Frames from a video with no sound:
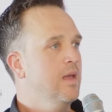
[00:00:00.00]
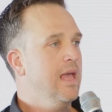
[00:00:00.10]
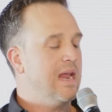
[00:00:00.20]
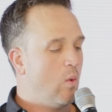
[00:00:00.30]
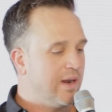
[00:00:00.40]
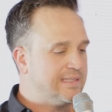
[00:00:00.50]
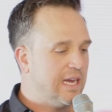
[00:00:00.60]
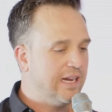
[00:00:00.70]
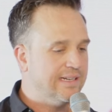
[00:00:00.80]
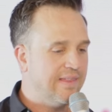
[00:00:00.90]
And I want to tell
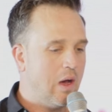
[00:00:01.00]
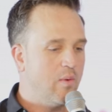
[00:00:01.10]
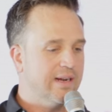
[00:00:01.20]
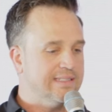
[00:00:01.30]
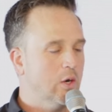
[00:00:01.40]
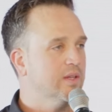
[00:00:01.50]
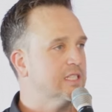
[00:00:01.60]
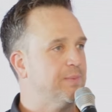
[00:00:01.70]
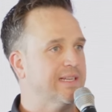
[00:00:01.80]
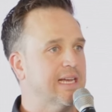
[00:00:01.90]
you today that I want to deal with
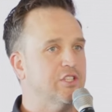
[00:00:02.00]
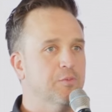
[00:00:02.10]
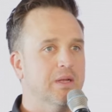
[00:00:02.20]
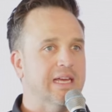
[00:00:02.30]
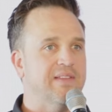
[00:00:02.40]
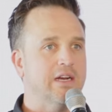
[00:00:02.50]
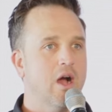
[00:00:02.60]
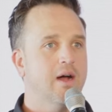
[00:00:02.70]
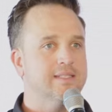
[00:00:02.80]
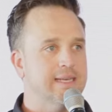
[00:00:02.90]
this because I do believe that
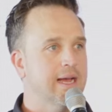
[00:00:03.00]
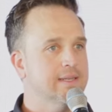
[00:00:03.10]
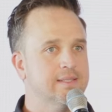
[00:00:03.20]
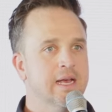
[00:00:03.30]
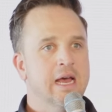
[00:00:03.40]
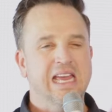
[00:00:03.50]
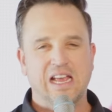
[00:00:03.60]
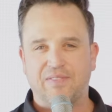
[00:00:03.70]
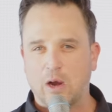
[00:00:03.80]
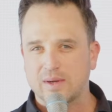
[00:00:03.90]
God says
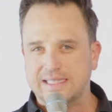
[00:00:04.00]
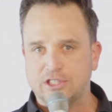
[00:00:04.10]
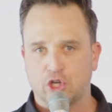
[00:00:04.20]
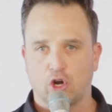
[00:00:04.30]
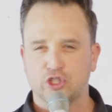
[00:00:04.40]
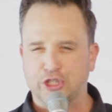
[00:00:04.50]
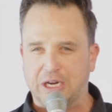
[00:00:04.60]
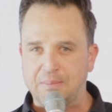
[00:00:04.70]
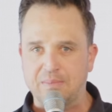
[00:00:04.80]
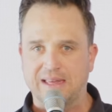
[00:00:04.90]
if there is a church
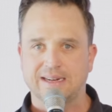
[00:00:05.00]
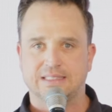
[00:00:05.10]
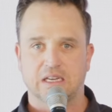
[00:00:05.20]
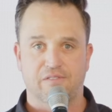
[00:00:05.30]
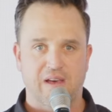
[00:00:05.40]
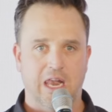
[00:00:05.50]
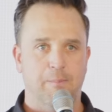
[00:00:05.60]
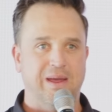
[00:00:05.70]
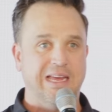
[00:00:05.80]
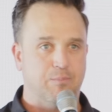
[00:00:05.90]
committed to
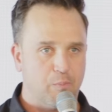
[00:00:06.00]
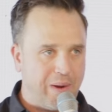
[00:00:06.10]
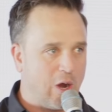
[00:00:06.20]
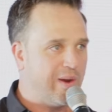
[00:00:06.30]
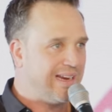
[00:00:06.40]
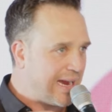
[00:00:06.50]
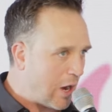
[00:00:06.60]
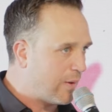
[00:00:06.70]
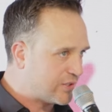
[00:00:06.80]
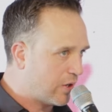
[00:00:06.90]
developing and preparing
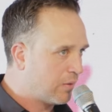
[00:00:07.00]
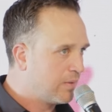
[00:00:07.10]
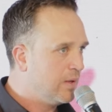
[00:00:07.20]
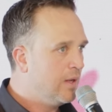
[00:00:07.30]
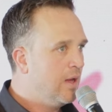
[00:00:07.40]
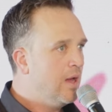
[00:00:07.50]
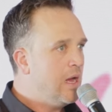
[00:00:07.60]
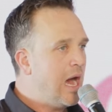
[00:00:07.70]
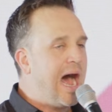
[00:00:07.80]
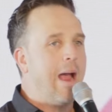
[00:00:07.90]
character,
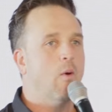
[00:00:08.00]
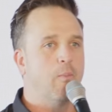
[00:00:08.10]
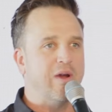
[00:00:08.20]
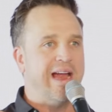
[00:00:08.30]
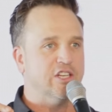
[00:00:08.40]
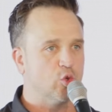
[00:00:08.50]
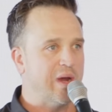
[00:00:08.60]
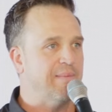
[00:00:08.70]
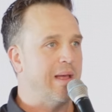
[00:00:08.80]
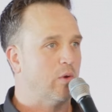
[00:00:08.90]
I will bring a
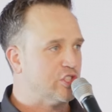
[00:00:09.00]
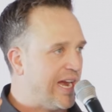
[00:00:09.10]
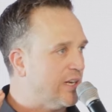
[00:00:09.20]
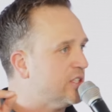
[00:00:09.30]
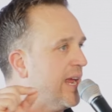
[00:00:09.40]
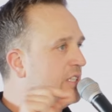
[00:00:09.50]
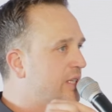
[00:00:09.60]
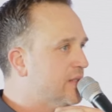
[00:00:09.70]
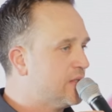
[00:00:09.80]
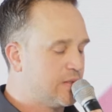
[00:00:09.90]
dream that will change
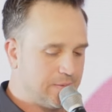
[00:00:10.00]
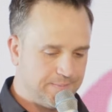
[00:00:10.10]
nations.